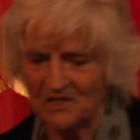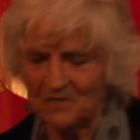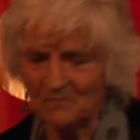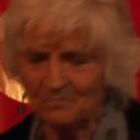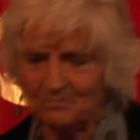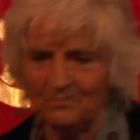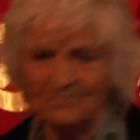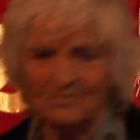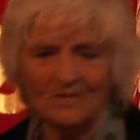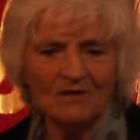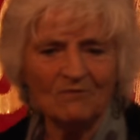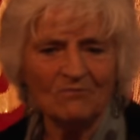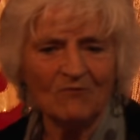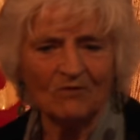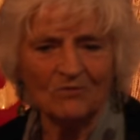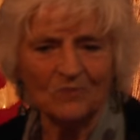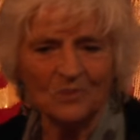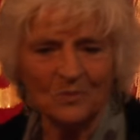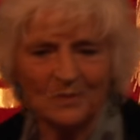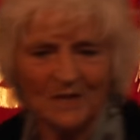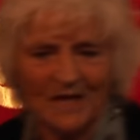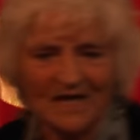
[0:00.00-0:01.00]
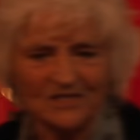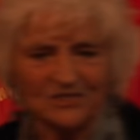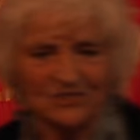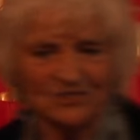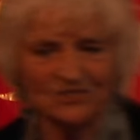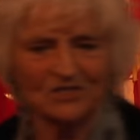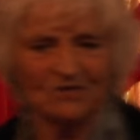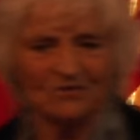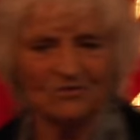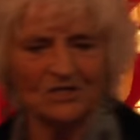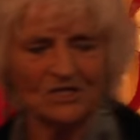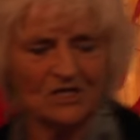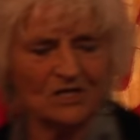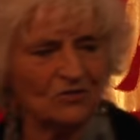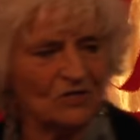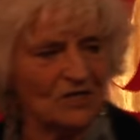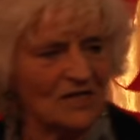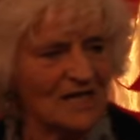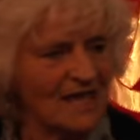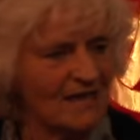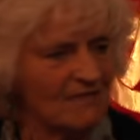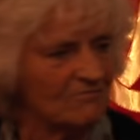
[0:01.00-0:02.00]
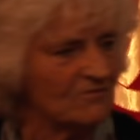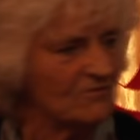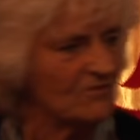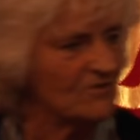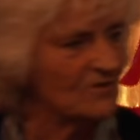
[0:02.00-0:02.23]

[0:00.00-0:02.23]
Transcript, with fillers: He, he wrote the plays so that he could live,